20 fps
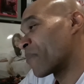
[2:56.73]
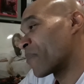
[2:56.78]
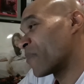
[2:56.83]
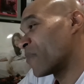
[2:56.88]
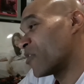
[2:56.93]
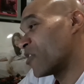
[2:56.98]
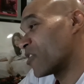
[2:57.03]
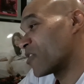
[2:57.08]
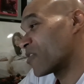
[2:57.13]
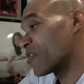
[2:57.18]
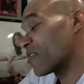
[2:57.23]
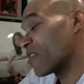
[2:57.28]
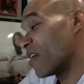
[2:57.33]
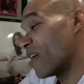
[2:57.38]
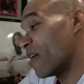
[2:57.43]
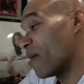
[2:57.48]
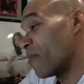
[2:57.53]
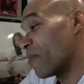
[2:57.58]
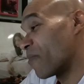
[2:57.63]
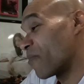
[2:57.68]
Just
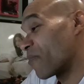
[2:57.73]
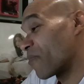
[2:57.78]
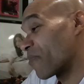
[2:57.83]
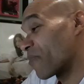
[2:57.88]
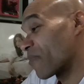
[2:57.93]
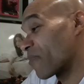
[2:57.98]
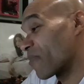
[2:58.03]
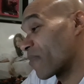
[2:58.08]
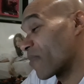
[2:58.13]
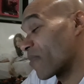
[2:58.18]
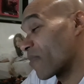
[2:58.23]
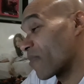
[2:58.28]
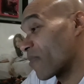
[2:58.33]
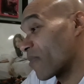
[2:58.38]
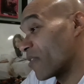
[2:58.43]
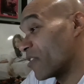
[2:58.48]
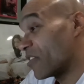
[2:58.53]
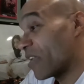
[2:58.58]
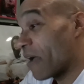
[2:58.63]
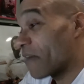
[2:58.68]

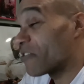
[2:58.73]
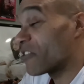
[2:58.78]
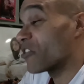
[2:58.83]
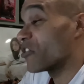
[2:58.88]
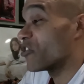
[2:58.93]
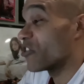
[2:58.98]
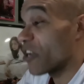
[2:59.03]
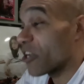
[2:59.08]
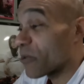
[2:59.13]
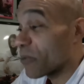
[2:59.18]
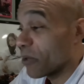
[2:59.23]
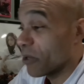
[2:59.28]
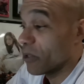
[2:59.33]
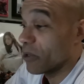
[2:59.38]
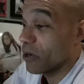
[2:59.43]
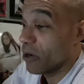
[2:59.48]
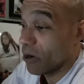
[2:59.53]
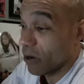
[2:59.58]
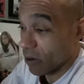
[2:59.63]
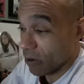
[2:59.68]
deaths in
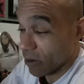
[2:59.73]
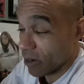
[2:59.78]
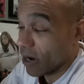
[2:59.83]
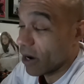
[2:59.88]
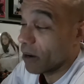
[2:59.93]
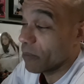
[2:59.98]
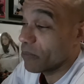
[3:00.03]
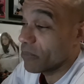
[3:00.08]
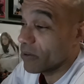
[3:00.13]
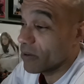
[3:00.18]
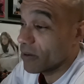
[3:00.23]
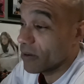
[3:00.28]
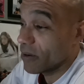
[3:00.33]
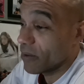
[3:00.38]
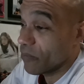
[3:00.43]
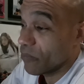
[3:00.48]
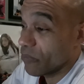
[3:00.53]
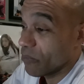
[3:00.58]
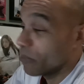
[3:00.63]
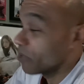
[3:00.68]
general are up,
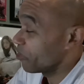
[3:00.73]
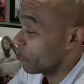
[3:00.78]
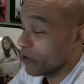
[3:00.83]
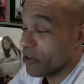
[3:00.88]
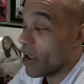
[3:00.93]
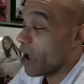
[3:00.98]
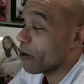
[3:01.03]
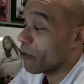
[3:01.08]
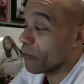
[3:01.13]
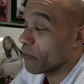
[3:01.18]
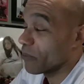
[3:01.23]
but they're not